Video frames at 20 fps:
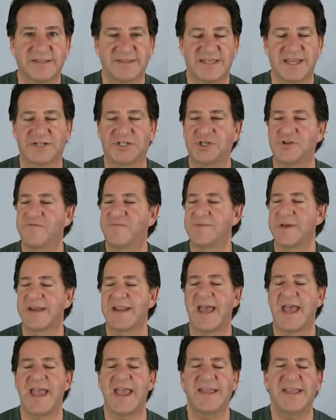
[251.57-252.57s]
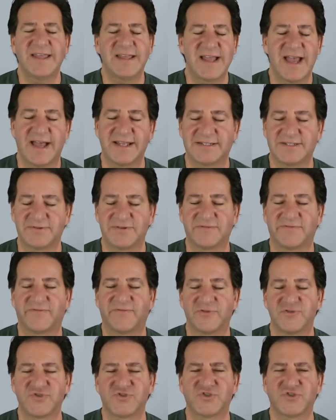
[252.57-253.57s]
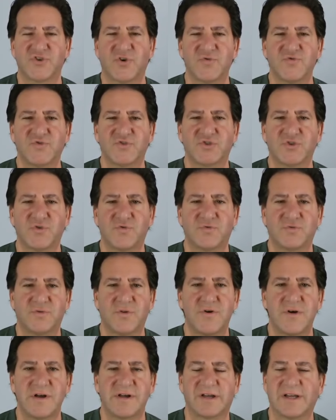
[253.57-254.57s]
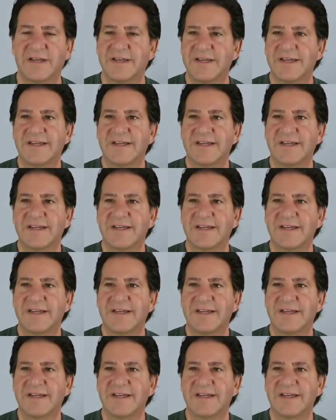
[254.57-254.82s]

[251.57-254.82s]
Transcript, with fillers: that you've been hanging on to it for so, so long,